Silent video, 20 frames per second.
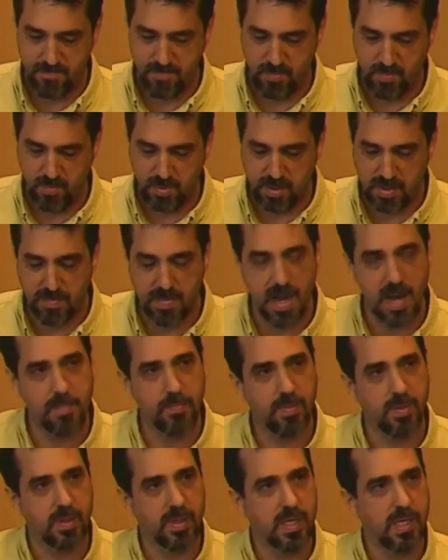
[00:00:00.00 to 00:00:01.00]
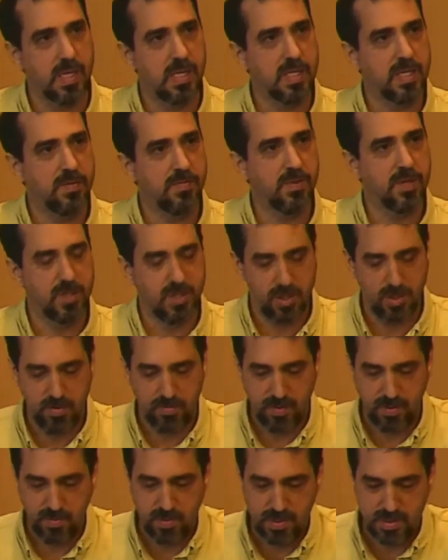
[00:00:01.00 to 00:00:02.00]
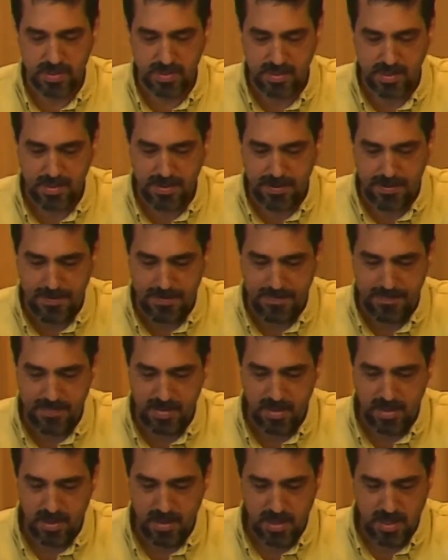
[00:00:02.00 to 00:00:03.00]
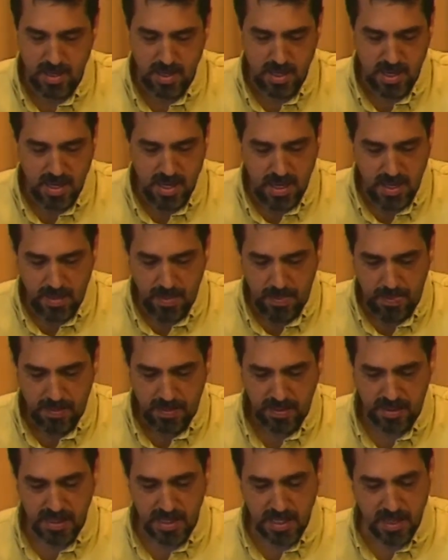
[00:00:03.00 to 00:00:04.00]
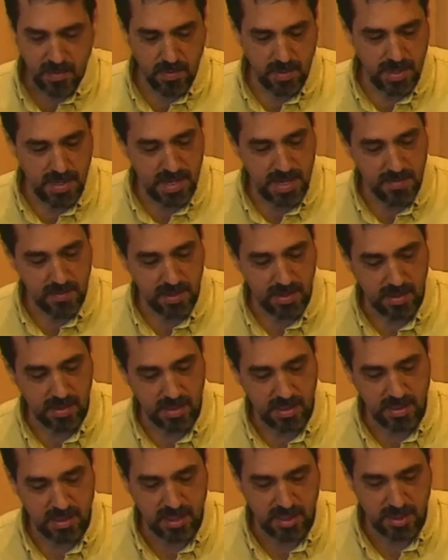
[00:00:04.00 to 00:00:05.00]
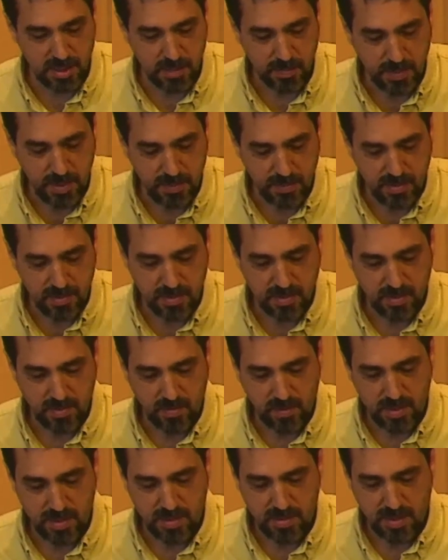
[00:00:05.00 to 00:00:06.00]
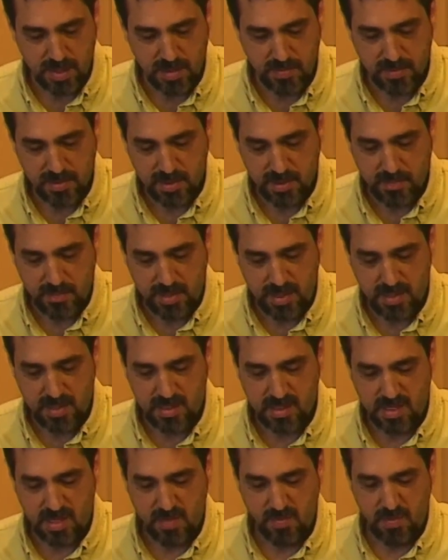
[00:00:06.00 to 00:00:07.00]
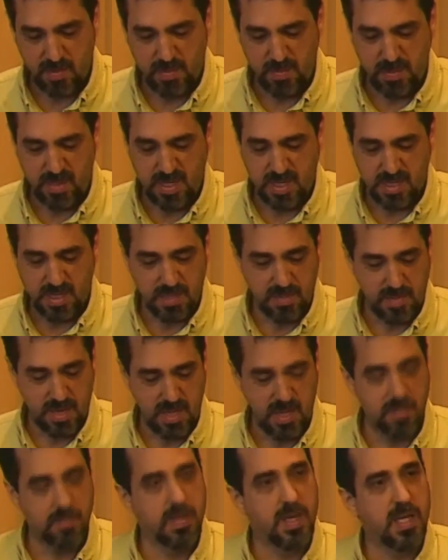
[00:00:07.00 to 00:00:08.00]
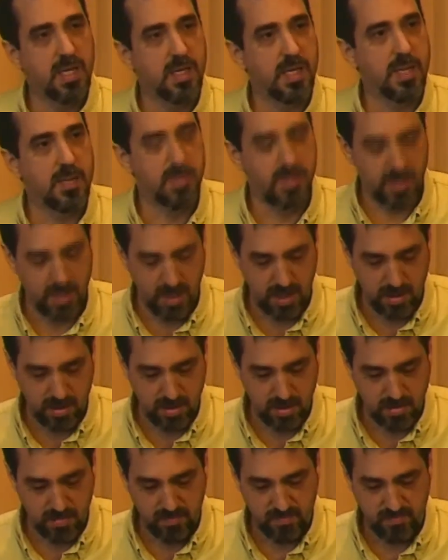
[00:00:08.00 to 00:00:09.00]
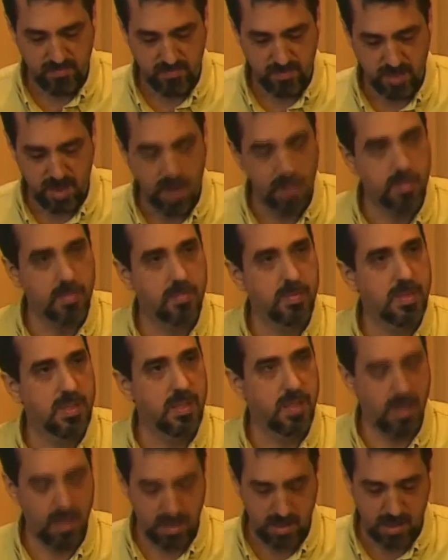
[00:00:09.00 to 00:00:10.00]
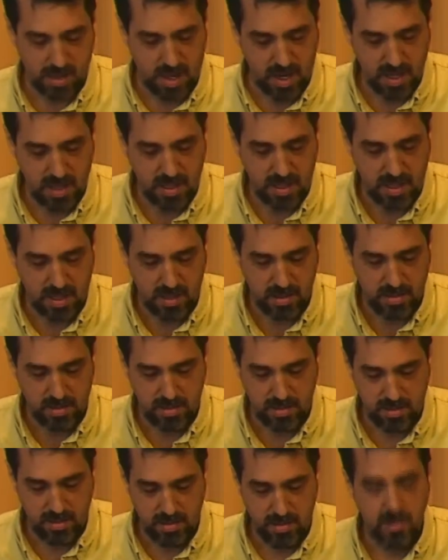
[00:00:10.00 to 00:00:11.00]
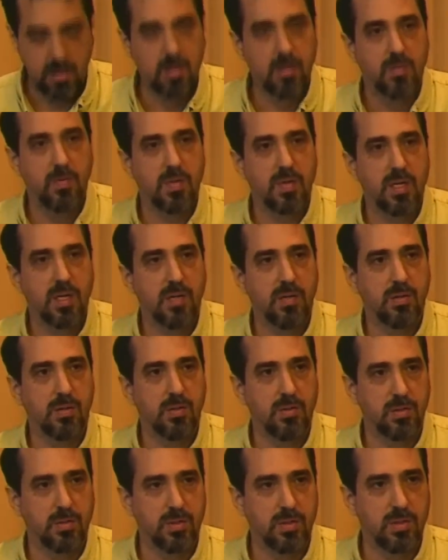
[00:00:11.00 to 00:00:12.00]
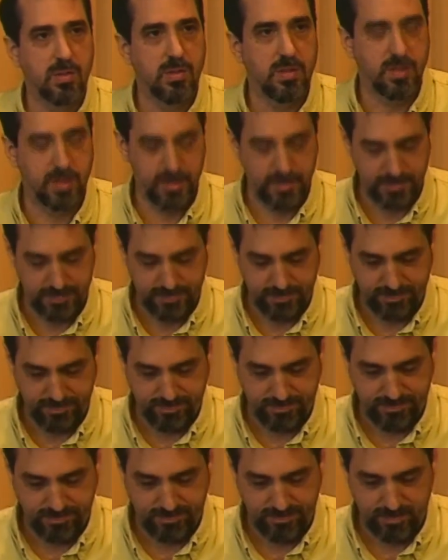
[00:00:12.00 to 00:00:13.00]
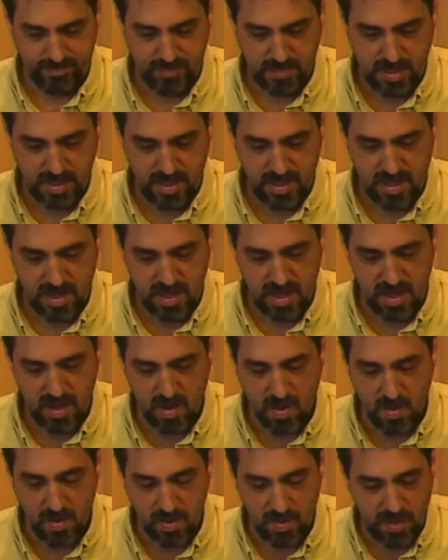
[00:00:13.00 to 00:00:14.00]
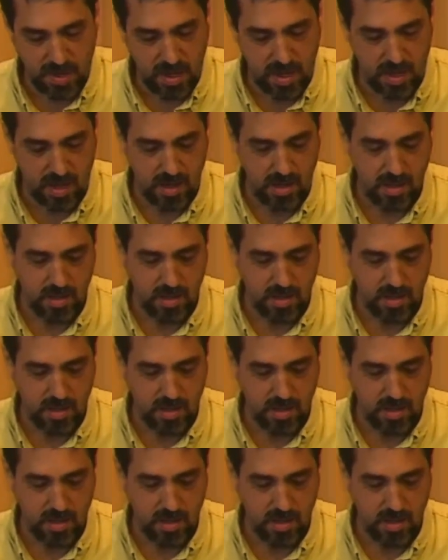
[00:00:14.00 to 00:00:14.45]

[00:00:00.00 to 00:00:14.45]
Would the map look any different to you if it wasn't there? Can anyone name any of the indigenous peoples of the Western Amazon basin that will be decimated by climate change? Probably not. I can't without a Google search. They are they.